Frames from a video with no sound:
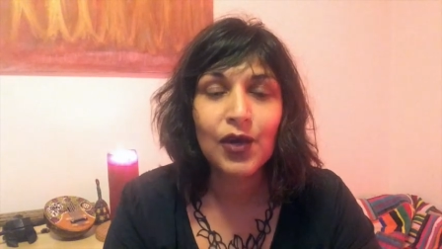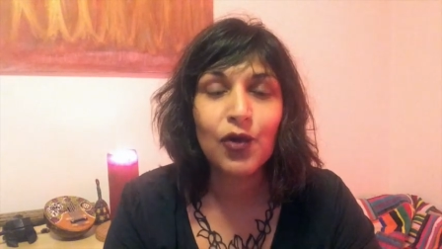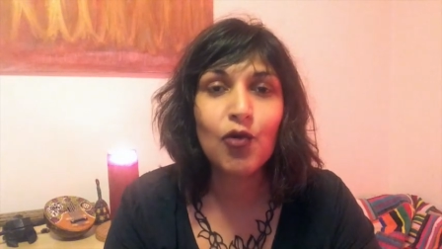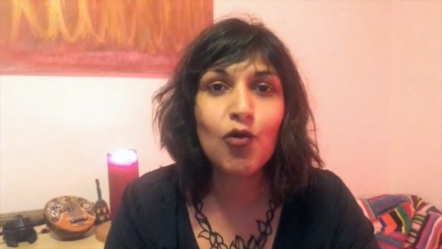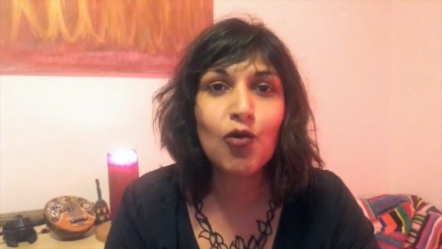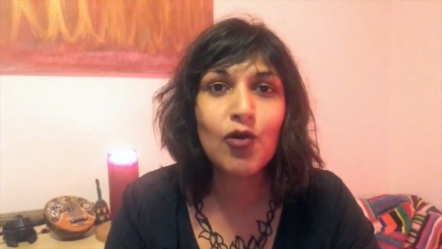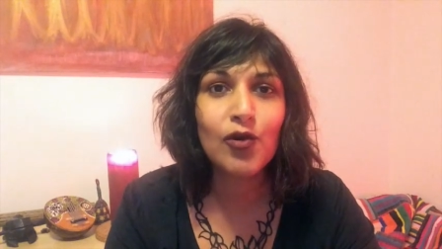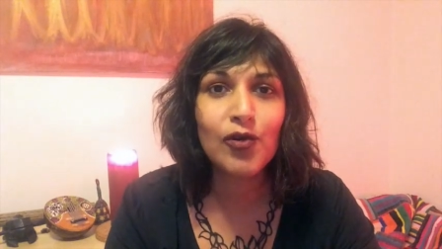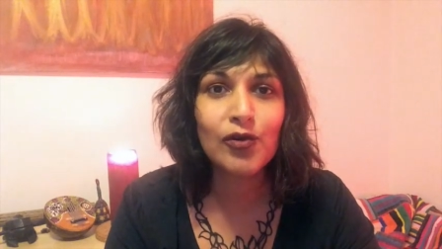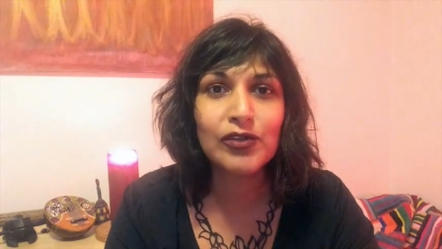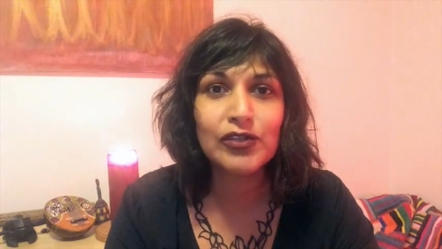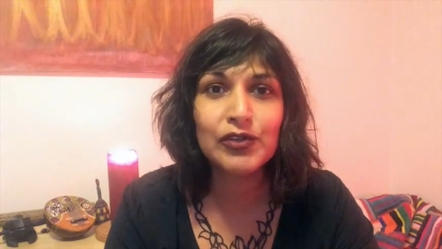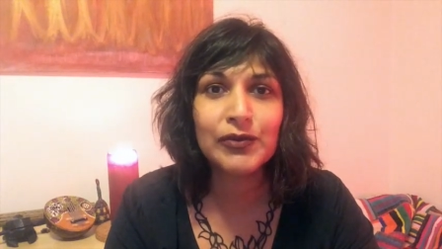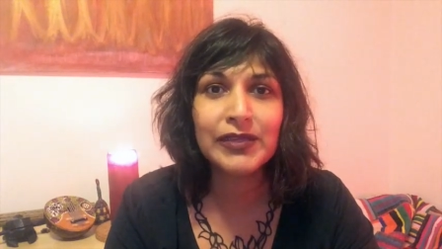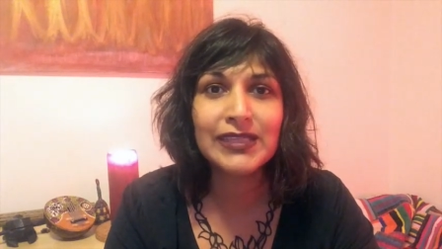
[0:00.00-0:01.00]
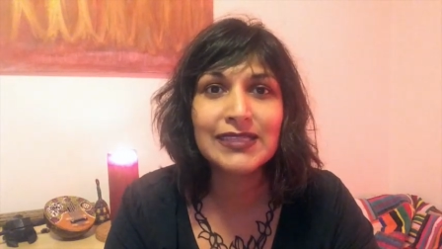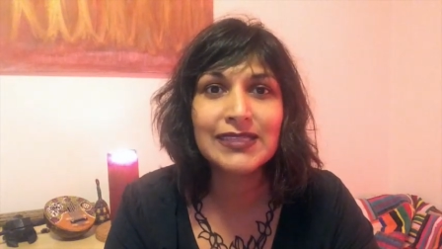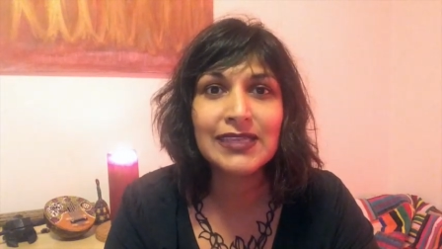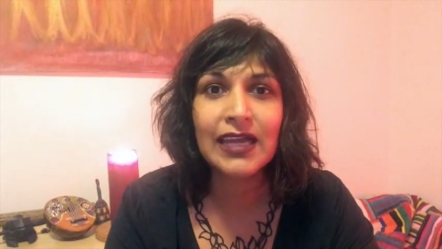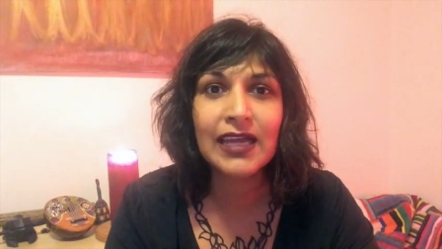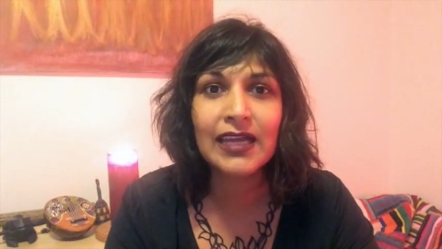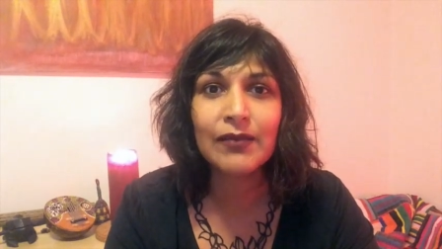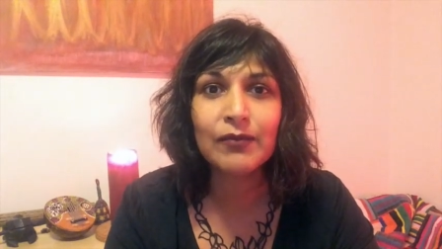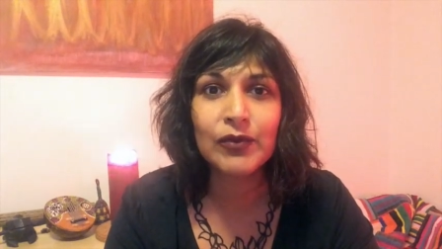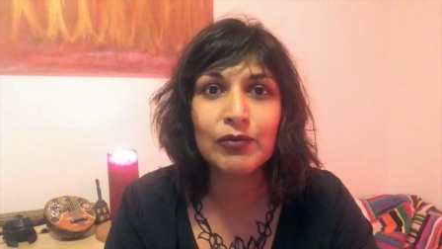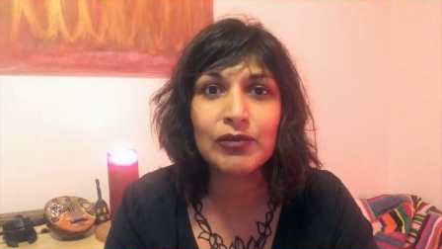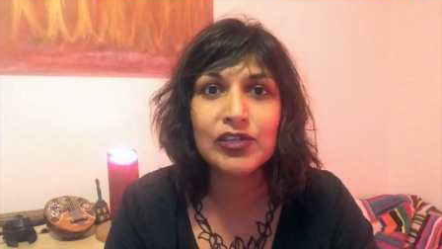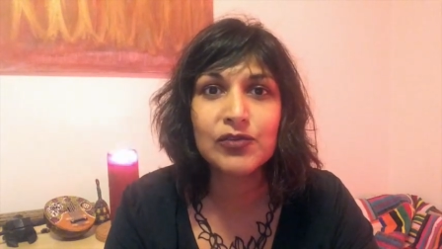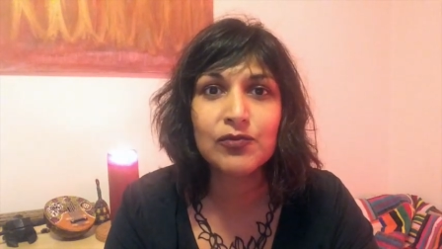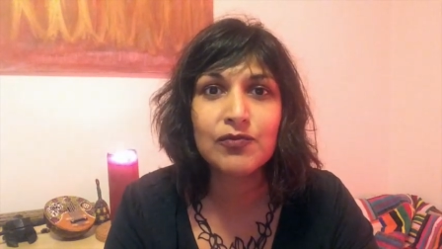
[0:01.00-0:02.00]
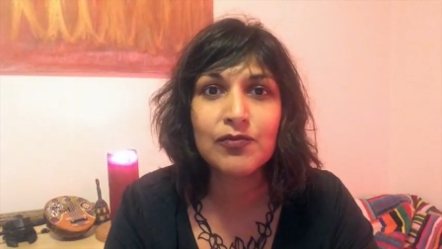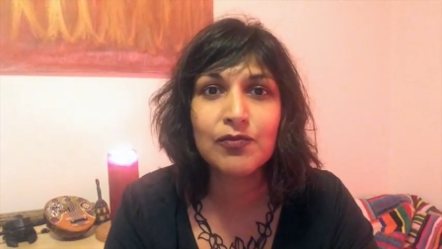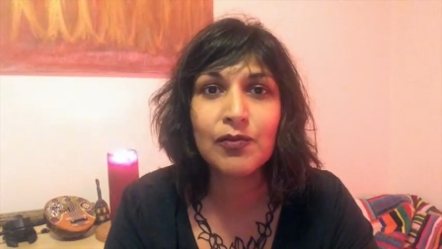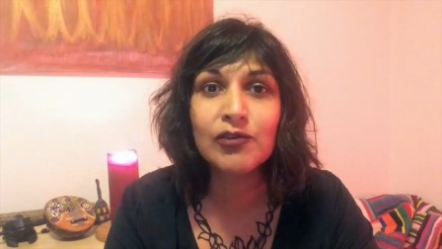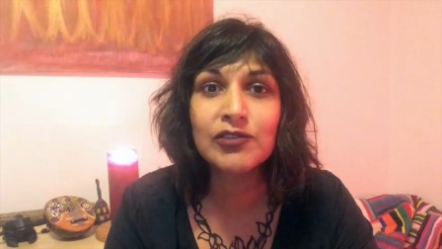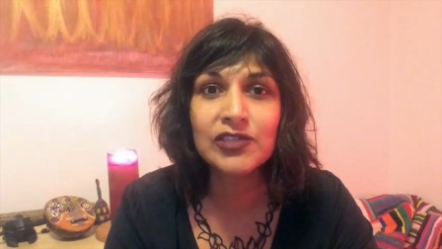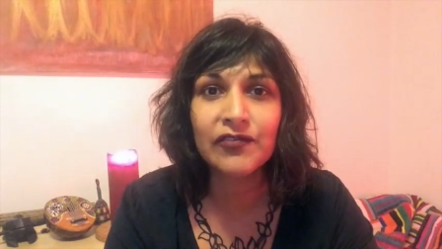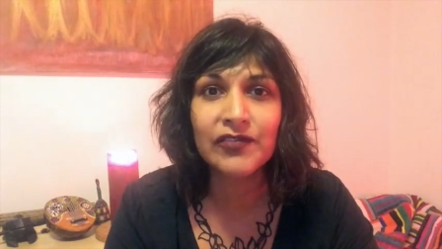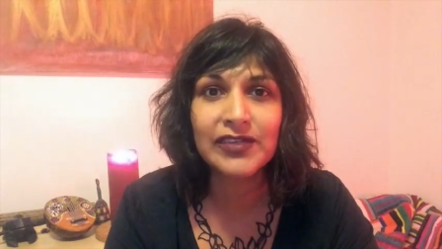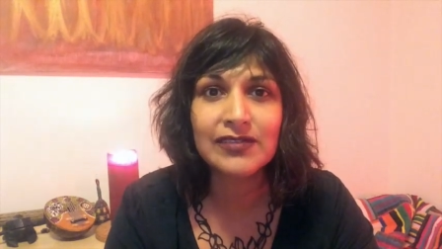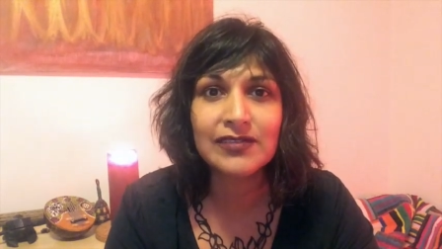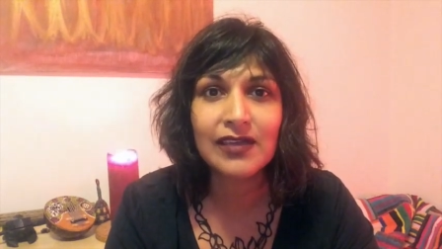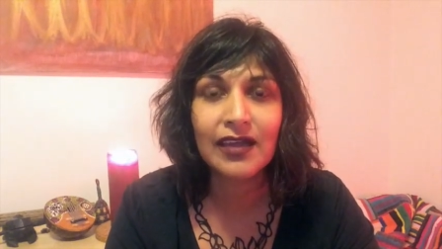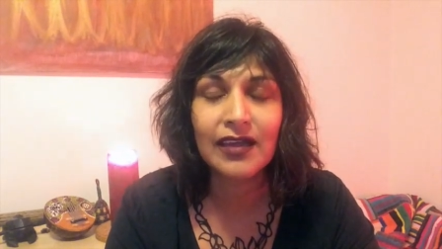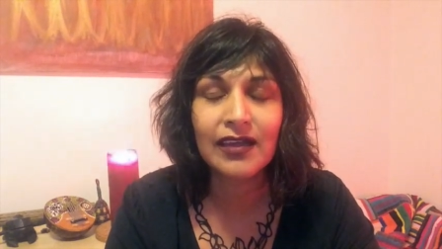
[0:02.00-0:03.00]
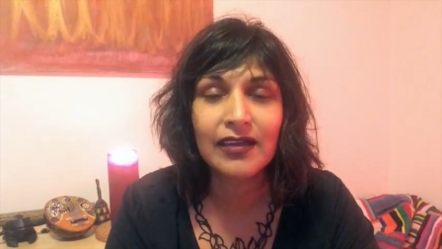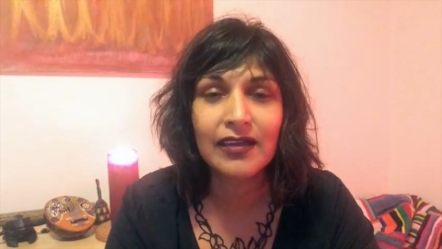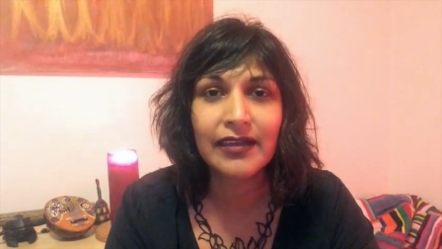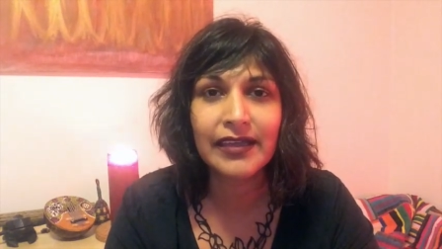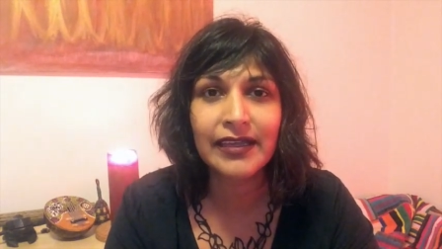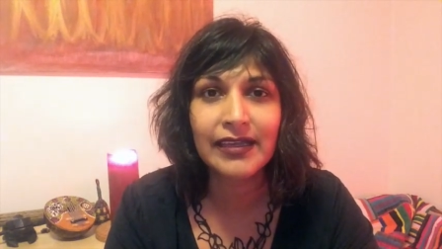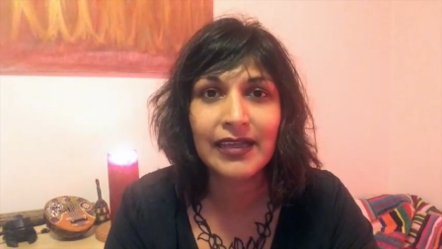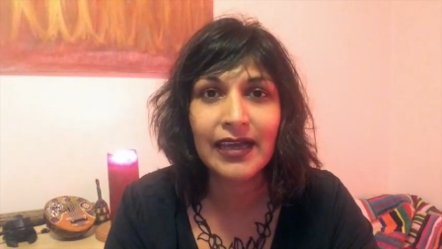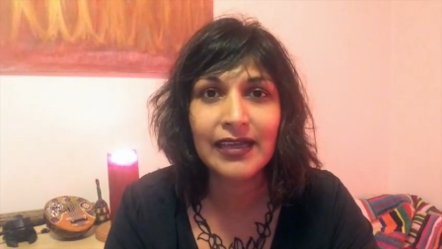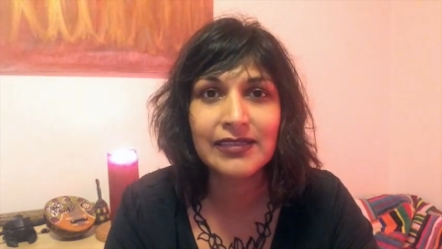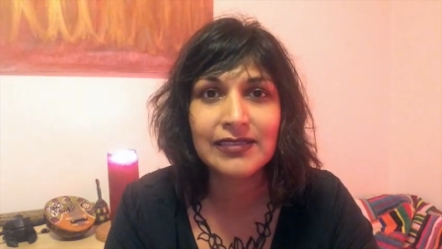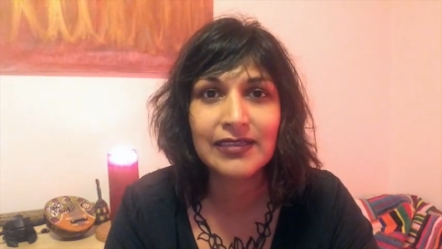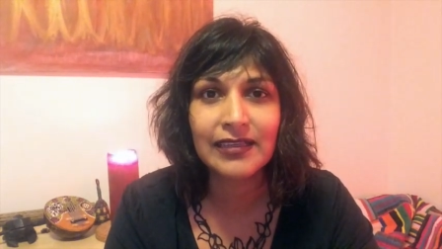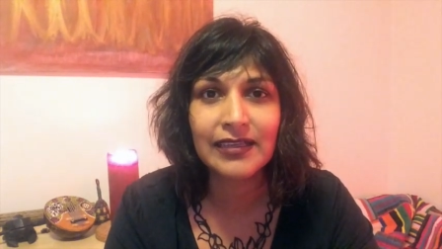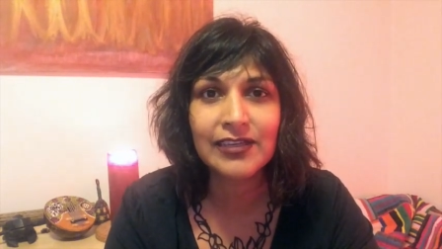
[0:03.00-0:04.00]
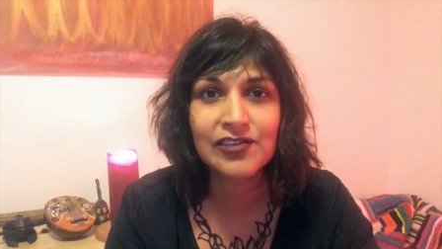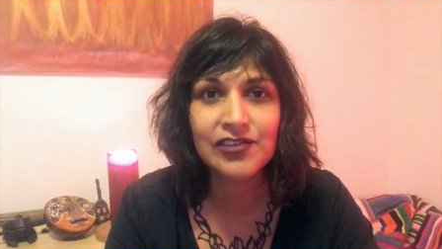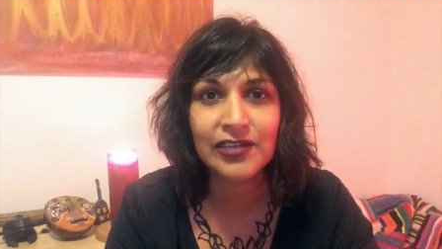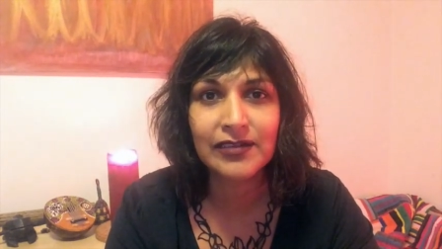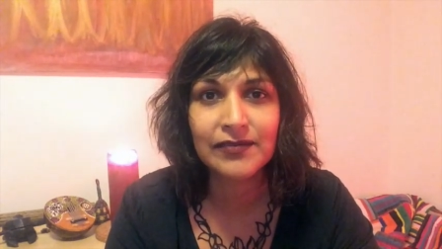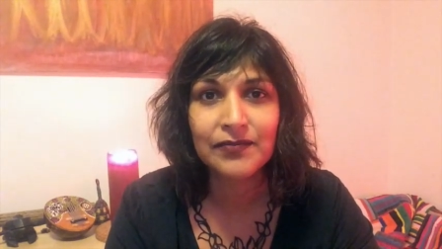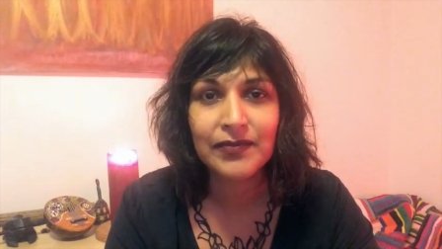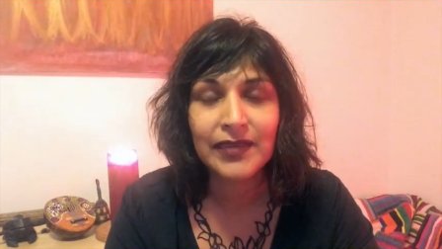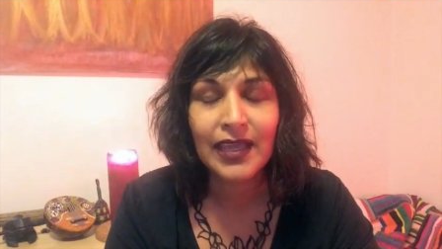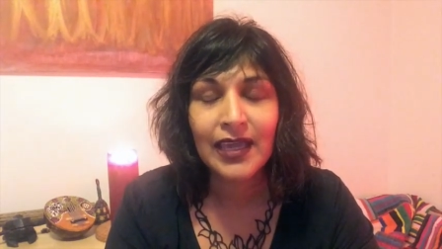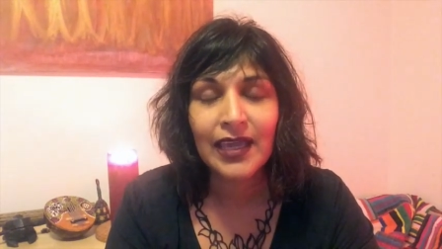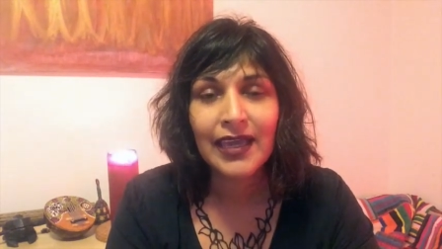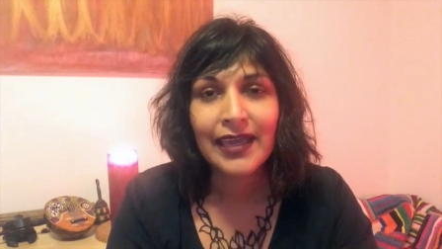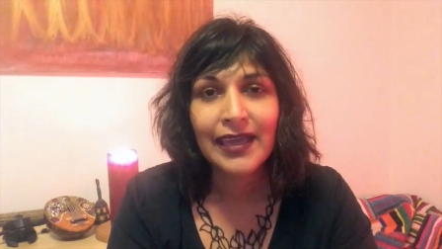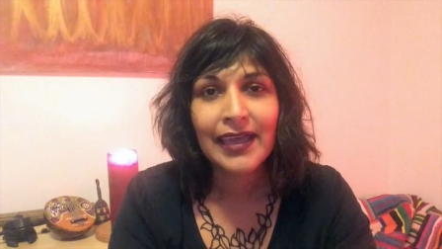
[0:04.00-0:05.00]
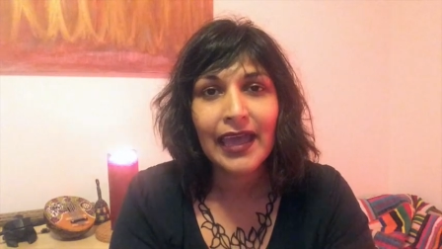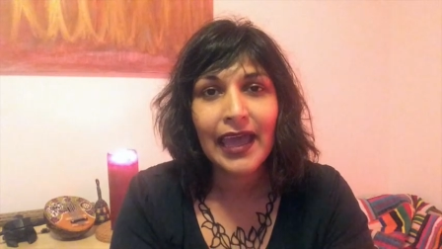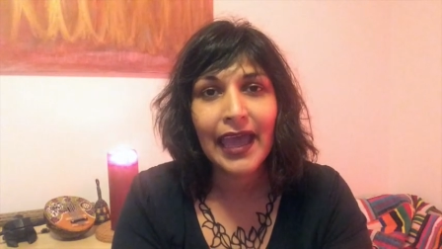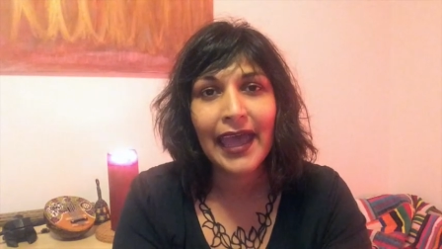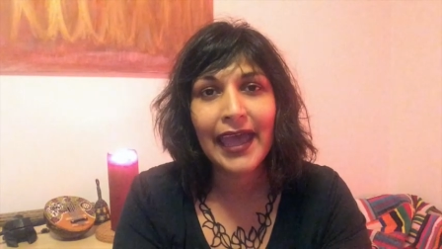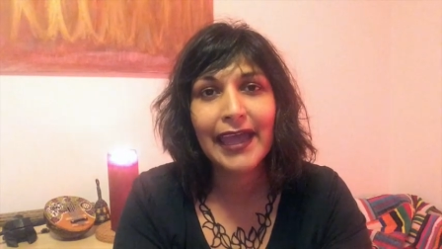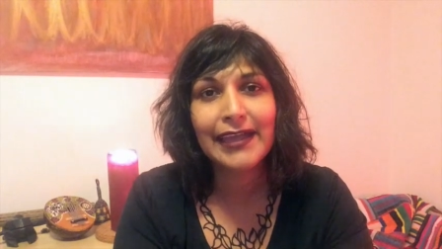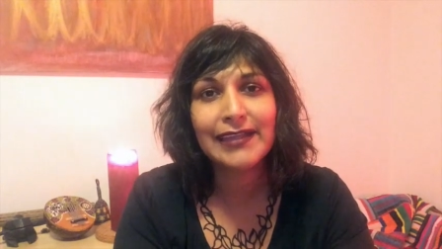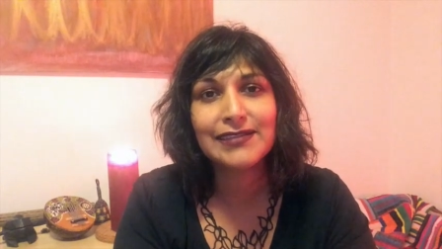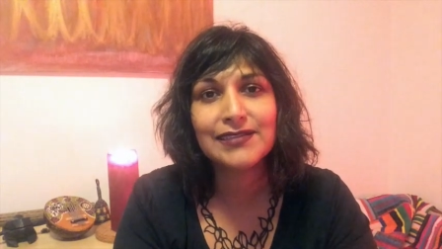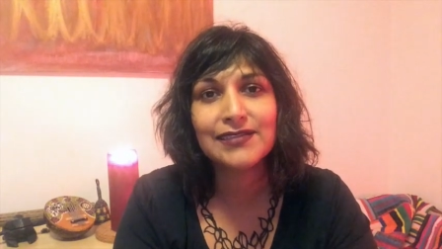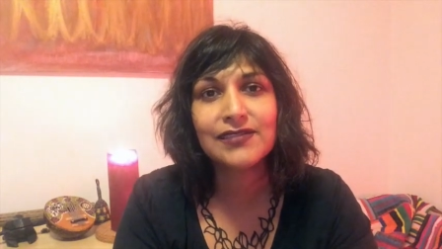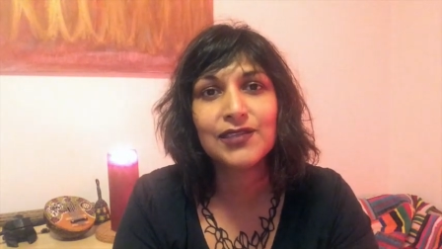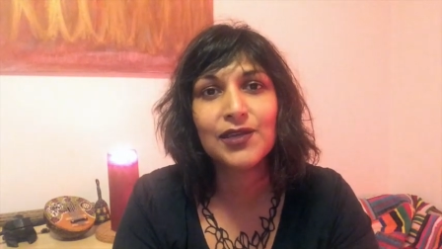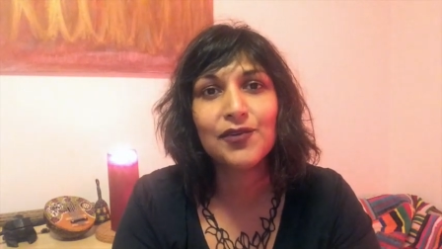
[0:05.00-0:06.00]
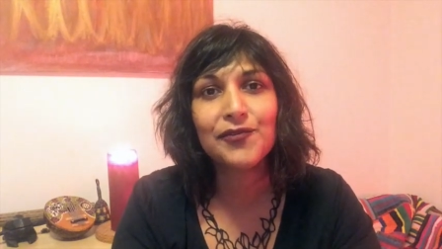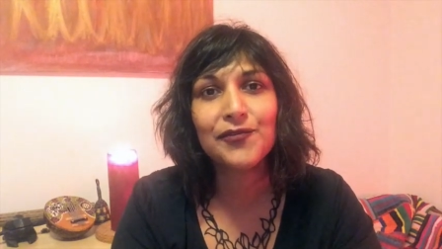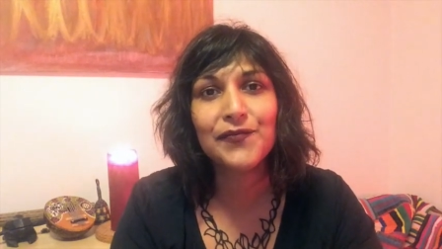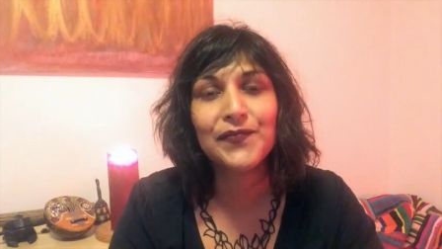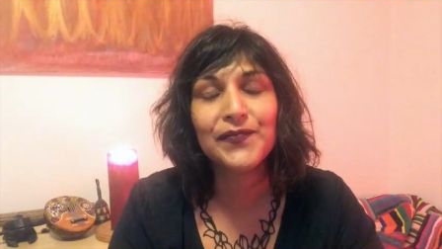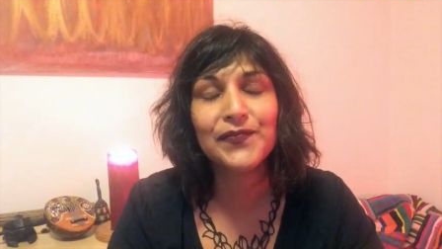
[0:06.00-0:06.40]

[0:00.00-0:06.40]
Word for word: or during this time in which most of us are in isolation. And so,